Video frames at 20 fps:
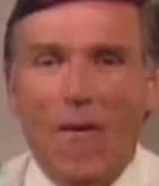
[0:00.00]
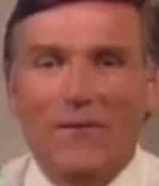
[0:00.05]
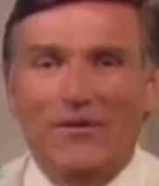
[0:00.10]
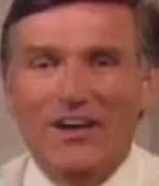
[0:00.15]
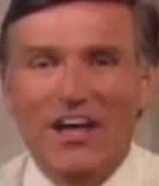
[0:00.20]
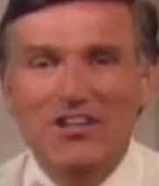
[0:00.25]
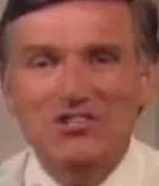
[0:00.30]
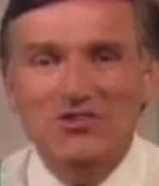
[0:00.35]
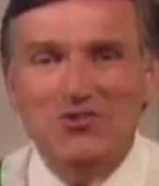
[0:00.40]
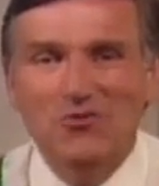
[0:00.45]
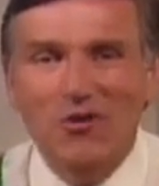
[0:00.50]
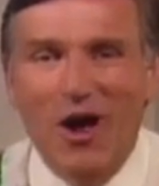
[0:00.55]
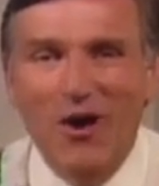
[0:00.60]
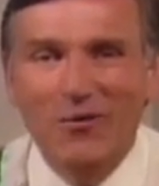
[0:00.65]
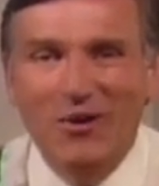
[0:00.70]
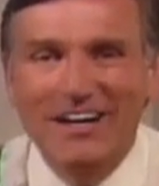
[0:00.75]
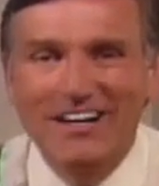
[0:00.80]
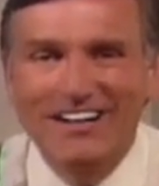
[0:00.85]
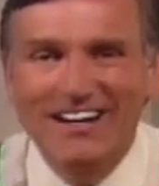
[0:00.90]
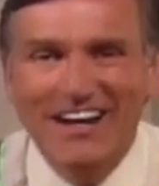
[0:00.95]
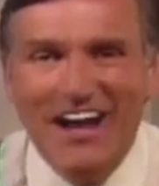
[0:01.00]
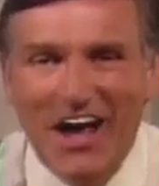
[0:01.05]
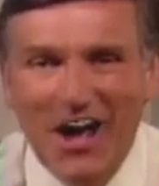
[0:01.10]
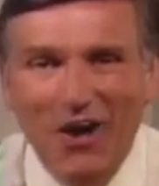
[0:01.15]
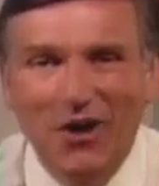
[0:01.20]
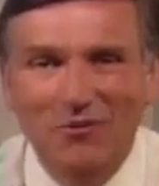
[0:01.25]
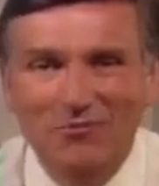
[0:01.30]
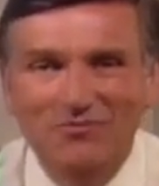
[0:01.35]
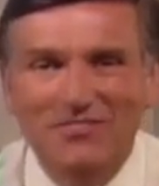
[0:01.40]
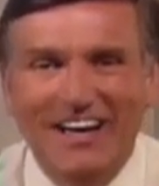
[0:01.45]
let's row in and
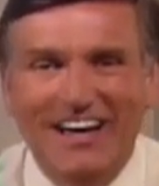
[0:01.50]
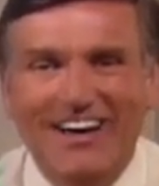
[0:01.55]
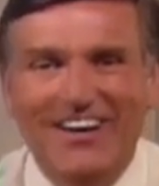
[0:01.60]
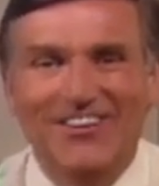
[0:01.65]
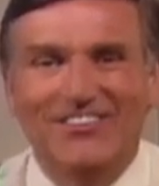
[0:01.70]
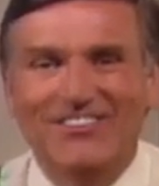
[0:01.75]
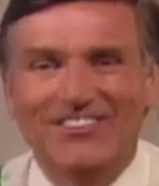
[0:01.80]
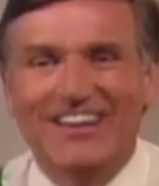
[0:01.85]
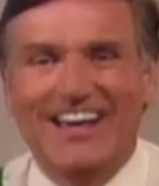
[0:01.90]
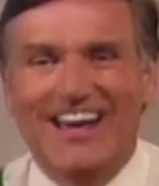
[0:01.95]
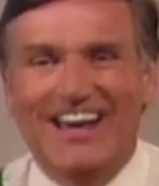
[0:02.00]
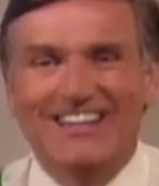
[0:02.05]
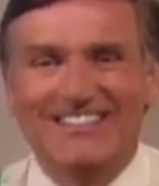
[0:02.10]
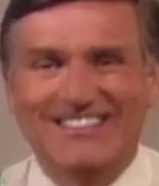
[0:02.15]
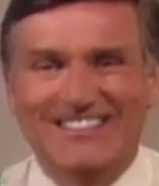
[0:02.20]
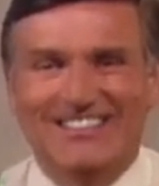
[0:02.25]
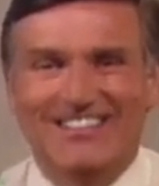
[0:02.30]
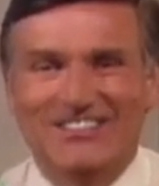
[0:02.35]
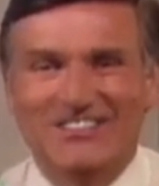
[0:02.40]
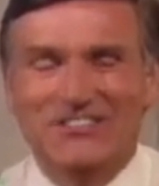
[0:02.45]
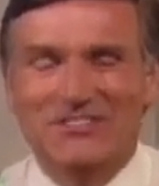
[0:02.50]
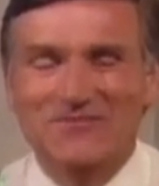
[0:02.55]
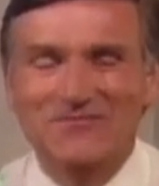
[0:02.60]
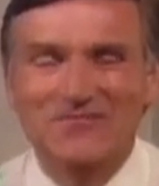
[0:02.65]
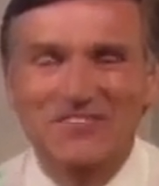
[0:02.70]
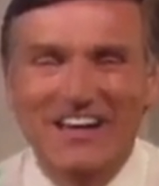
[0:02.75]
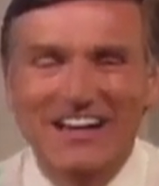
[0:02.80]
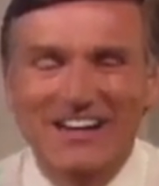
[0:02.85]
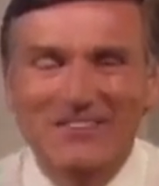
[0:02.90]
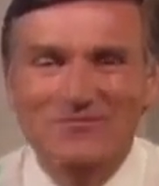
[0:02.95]
help the healthcare system
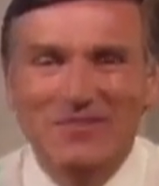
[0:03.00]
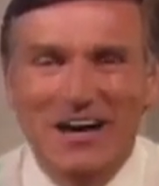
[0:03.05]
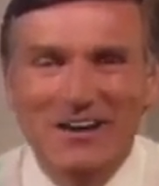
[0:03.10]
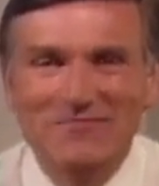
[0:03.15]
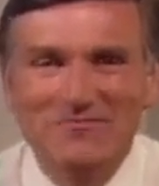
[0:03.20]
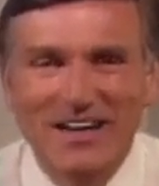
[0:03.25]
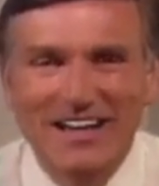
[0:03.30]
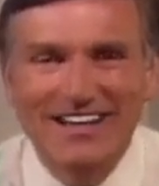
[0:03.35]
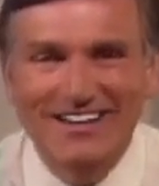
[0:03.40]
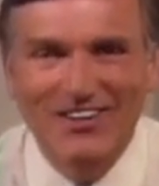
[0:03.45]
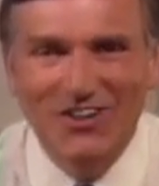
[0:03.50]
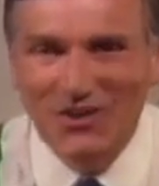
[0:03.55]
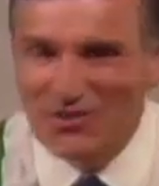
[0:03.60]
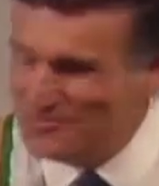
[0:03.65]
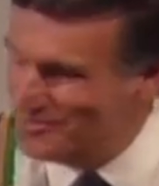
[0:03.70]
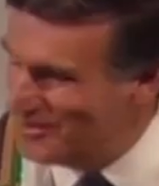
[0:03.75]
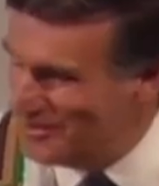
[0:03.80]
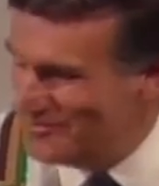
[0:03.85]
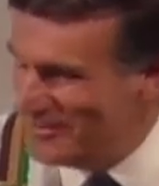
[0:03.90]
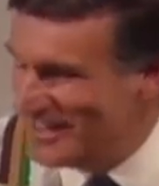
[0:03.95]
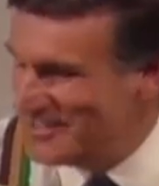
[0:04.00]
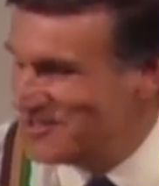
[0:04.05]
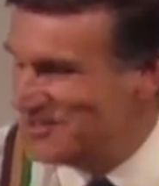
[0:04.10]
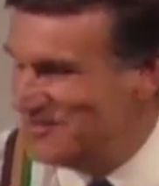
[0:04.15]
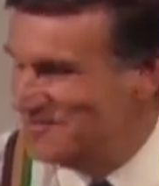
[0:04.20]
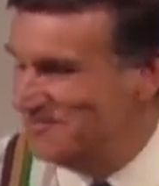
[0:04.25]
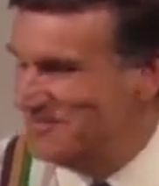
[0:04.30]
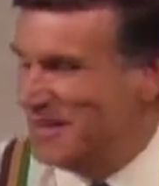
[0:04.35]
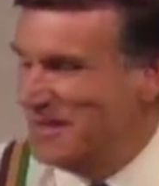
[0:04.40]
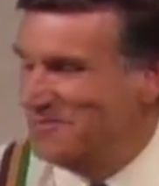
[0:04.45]
by being good
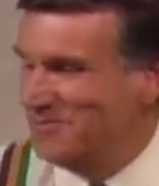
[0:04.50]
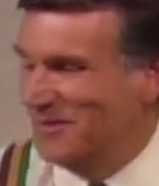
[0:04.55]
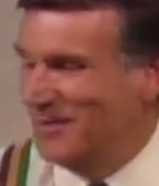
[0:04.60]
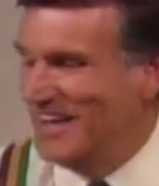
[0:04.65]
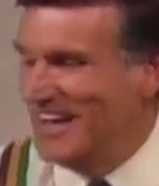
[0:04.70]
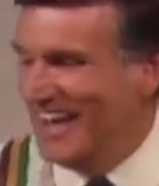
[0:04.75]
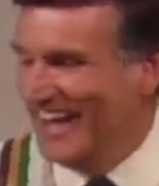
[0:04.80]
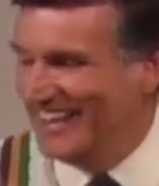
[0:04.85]
prevention people.